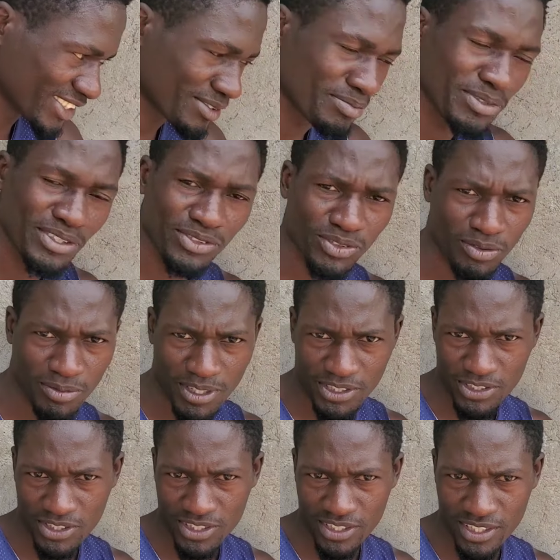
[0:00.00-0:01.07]
me so
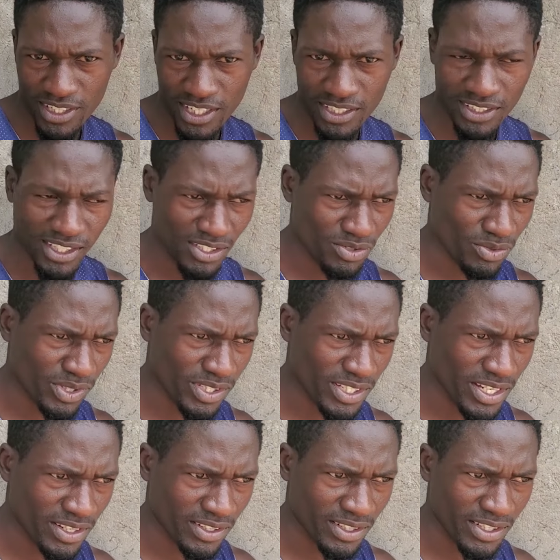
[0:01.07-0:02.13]
much, and that's why they
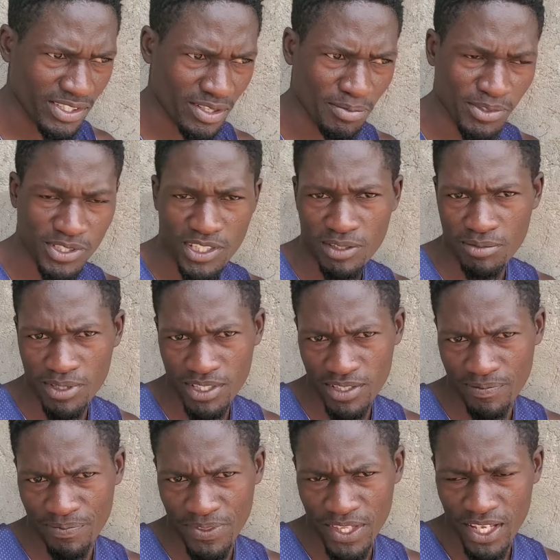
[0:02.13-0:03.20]
are really supporting me,
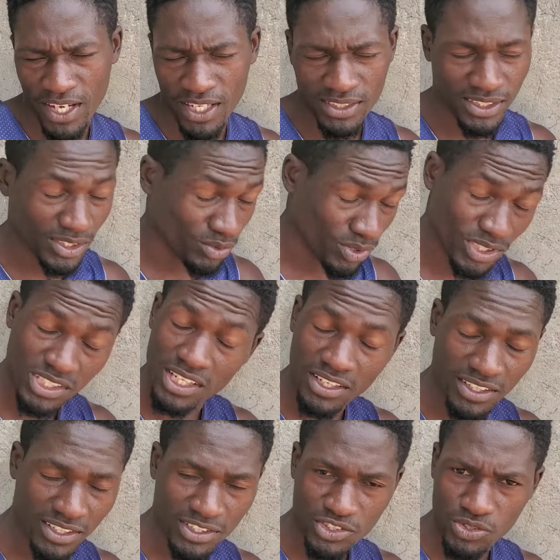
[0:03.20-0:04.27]
and that's why they are
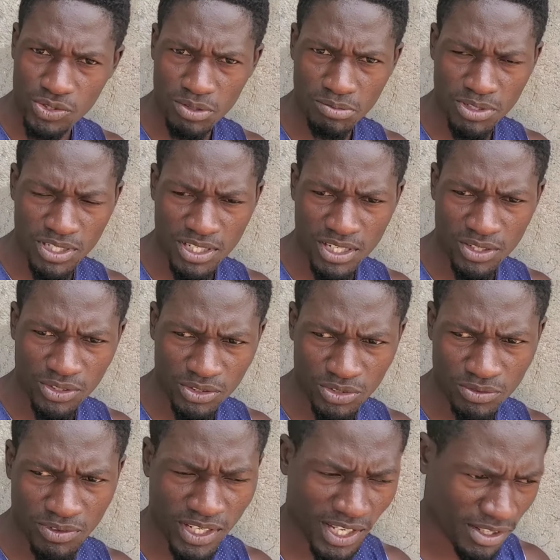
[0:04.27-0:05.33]
really showing me a lot
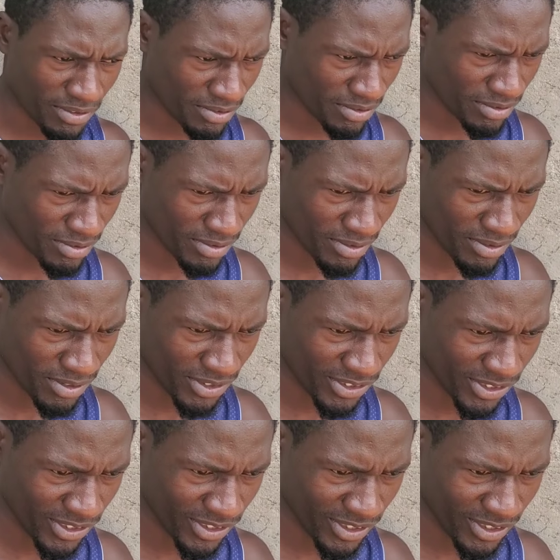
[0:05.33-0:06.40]
of love, you
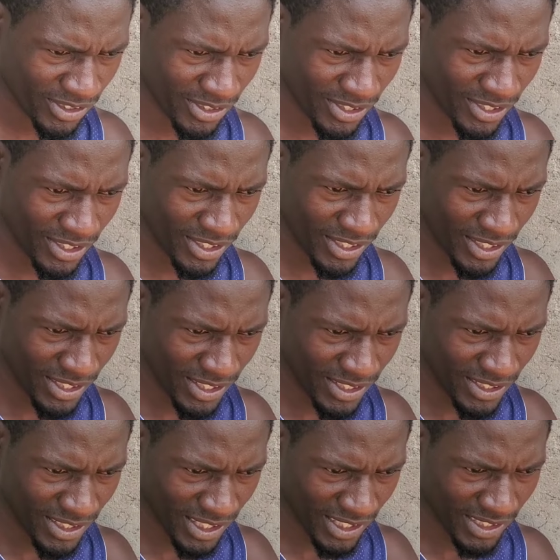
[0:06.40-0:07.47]
know.
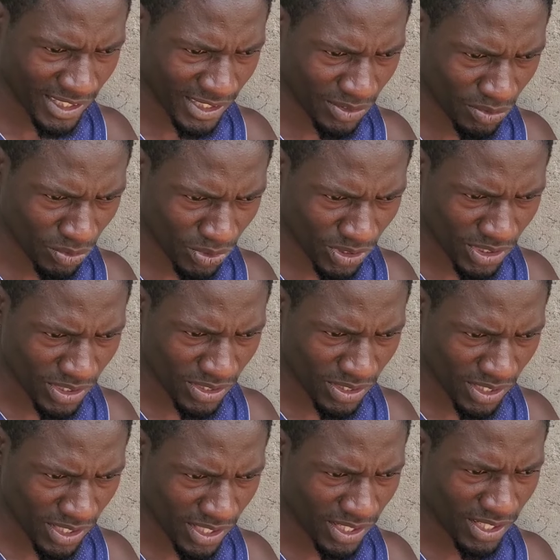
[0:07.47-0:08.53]
Yeah, and that's what
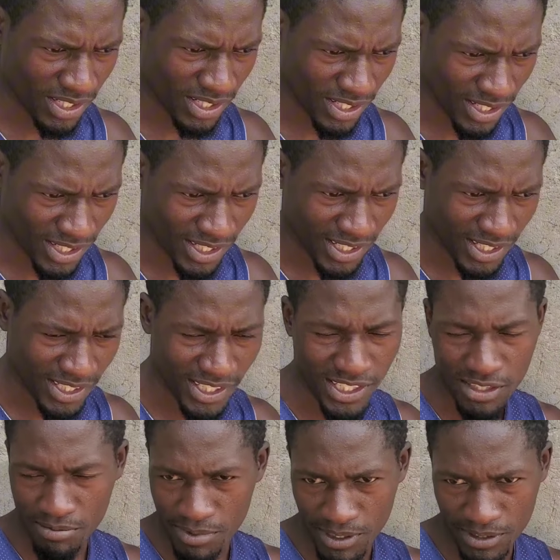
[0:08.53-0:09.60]
I
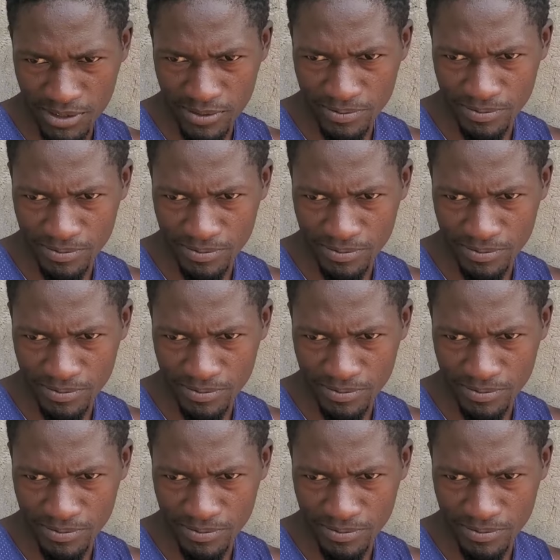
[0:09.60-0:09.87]
expect.